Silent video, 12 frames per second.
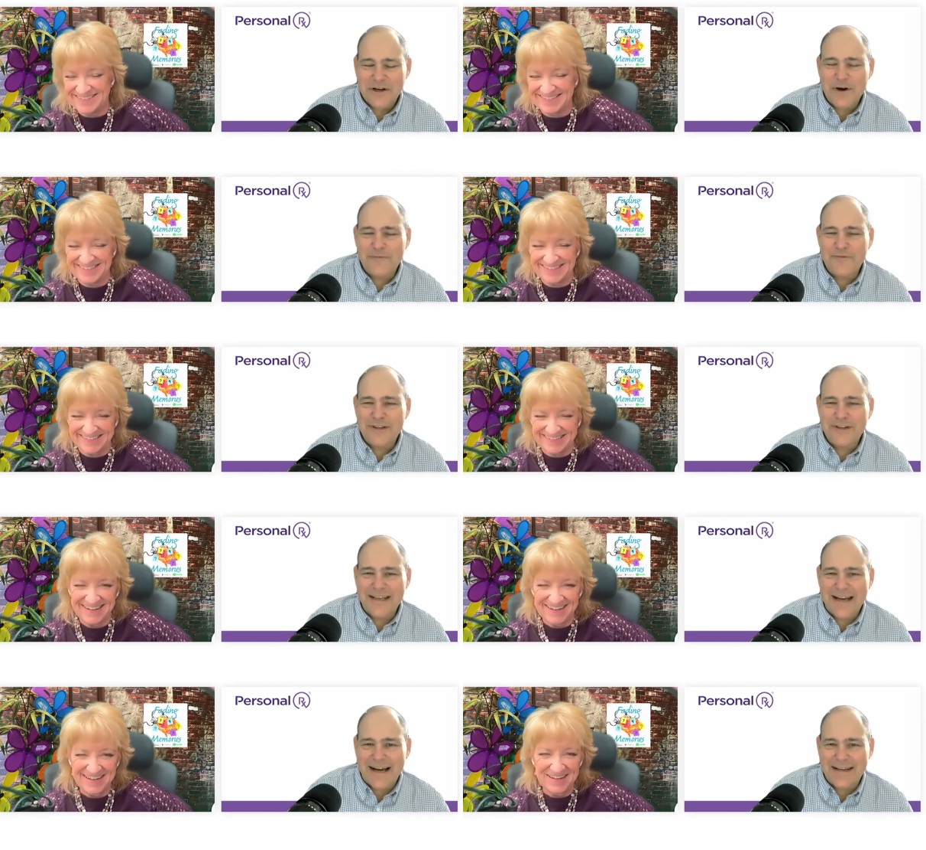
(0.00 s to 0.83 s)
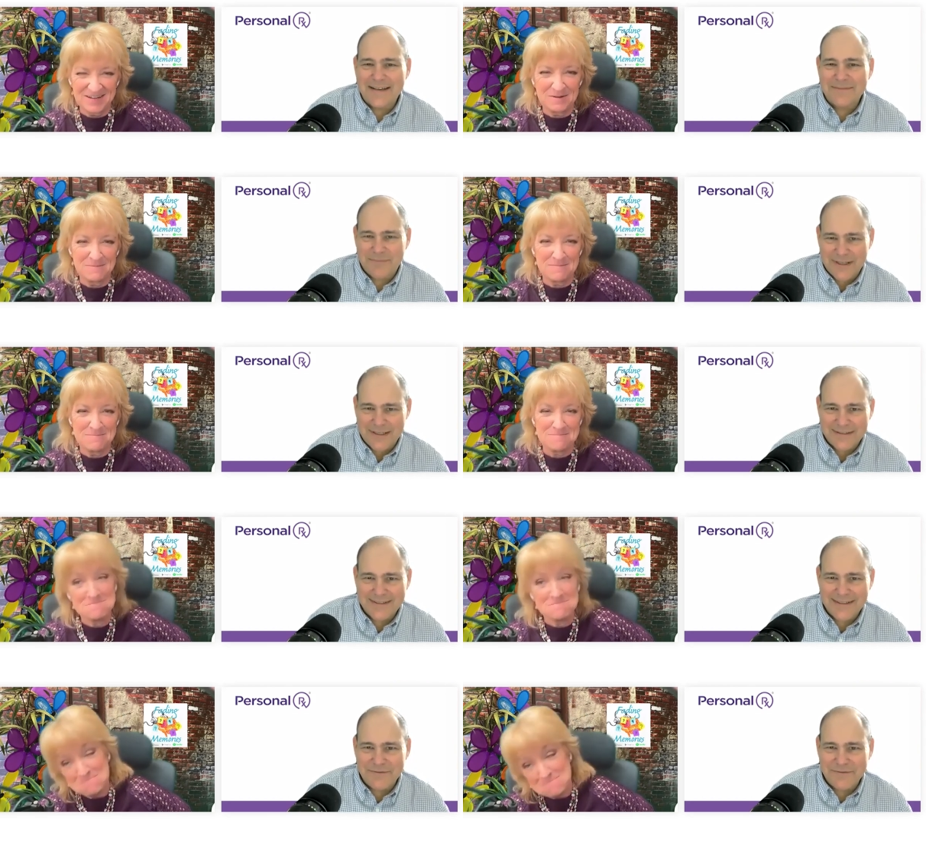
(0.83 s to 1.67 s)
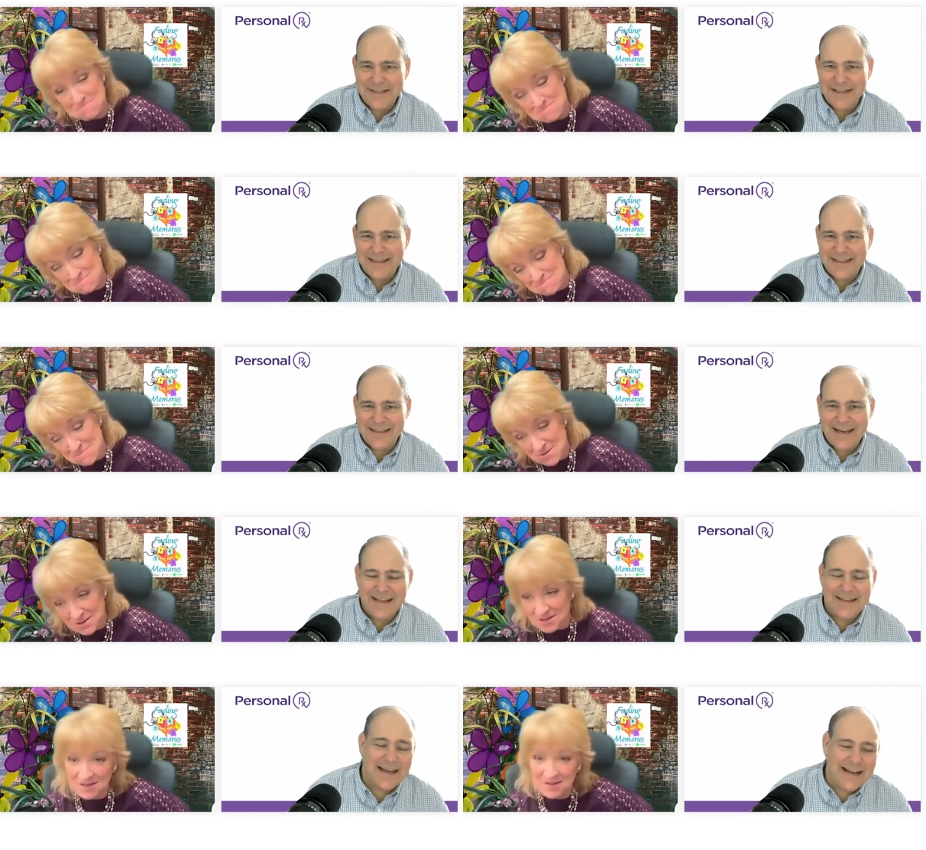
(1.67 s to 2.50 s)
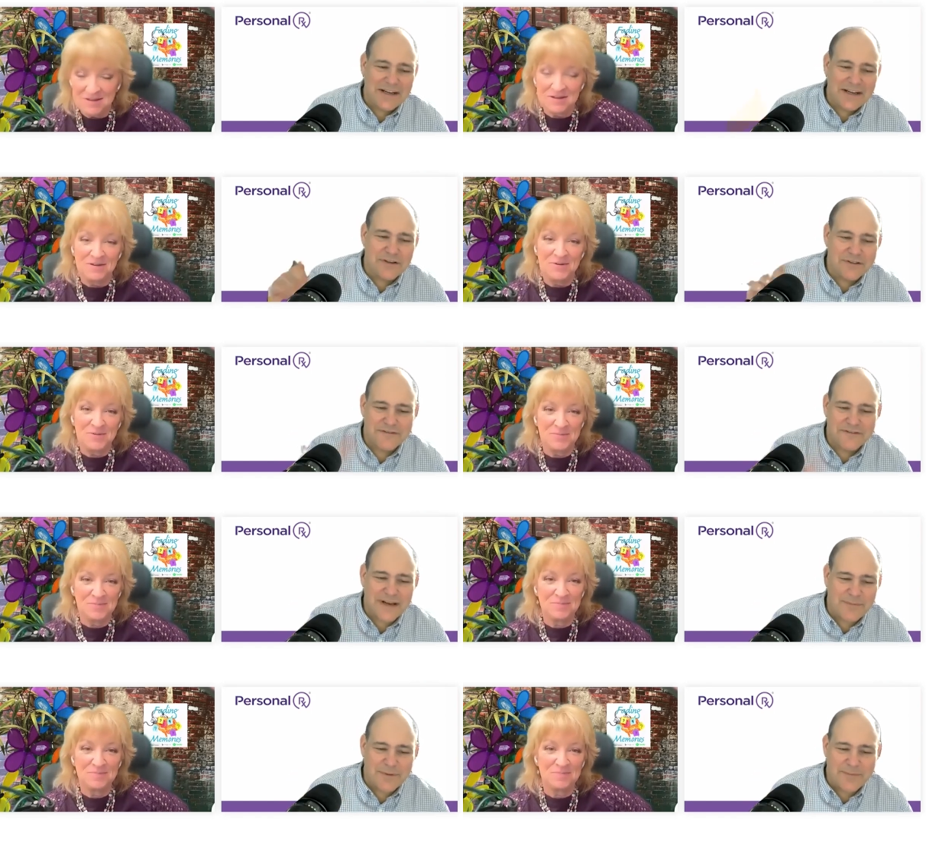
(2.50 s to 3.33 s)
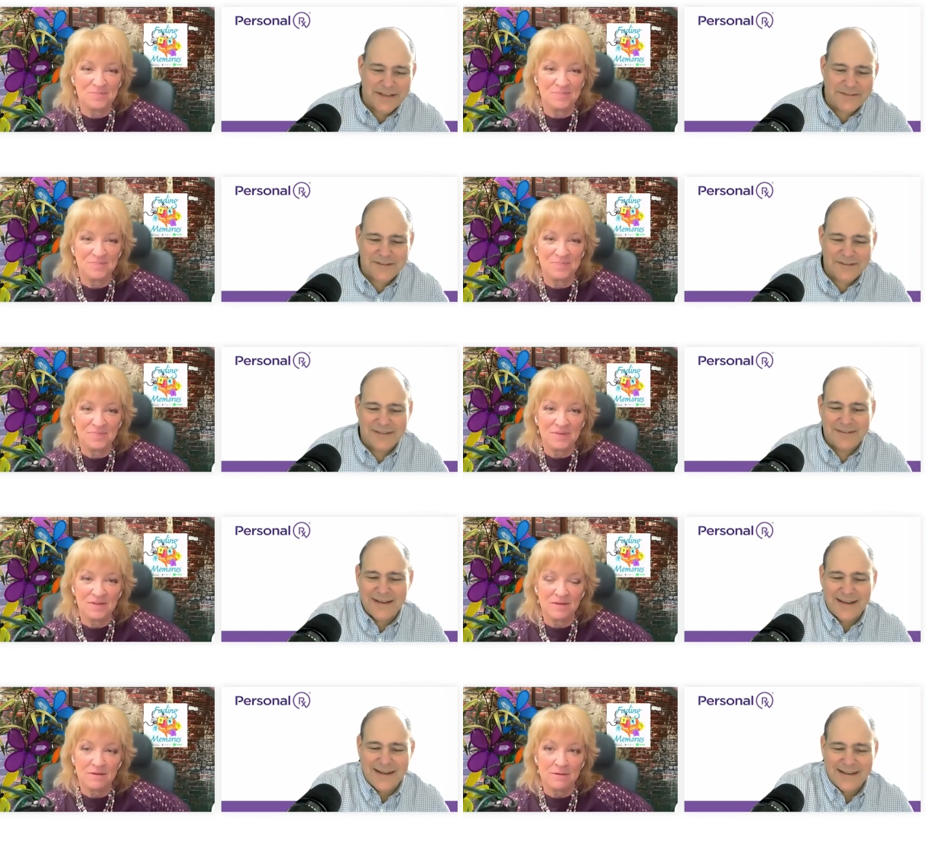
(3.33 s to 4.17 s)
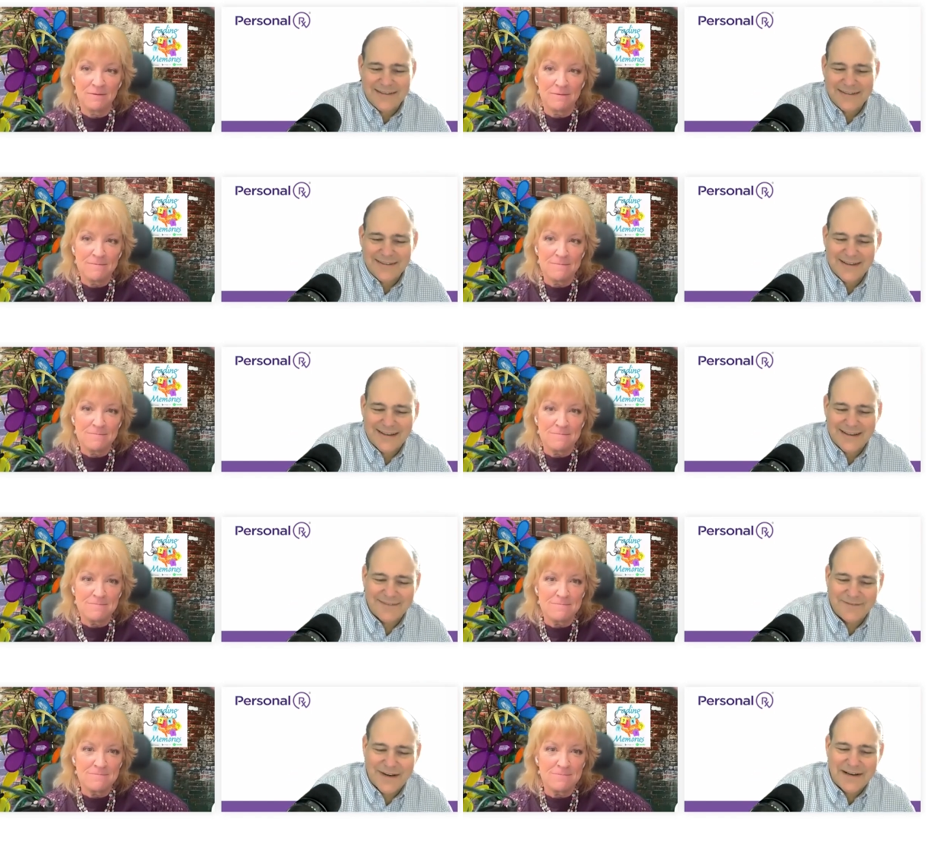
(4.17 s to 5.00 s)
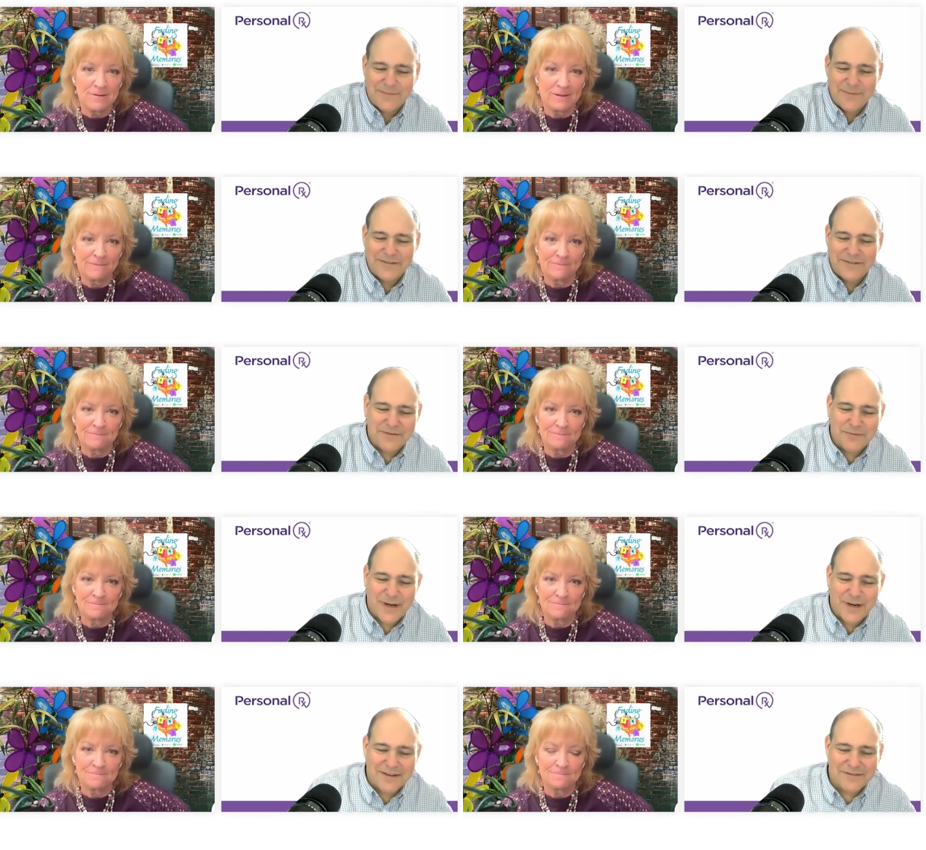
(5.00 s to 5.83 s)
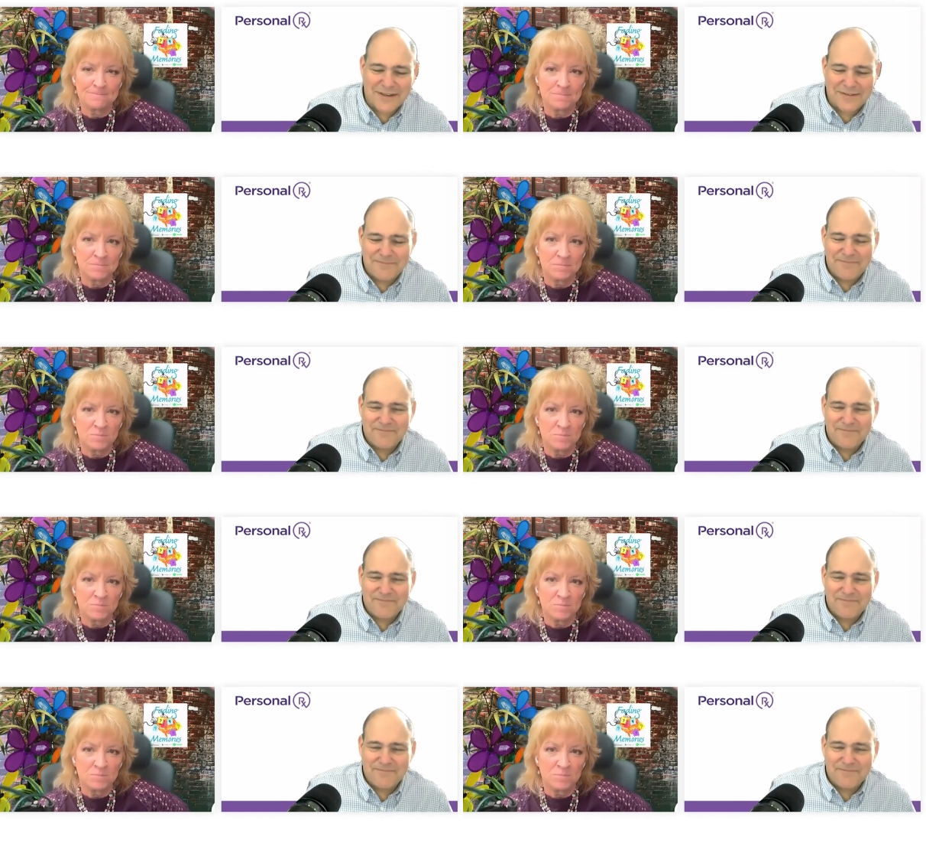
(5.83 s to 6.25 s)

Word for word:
Speaker 1: hopefully not, but if you need it, and that includes supplements and and uh, vitamins as well. So,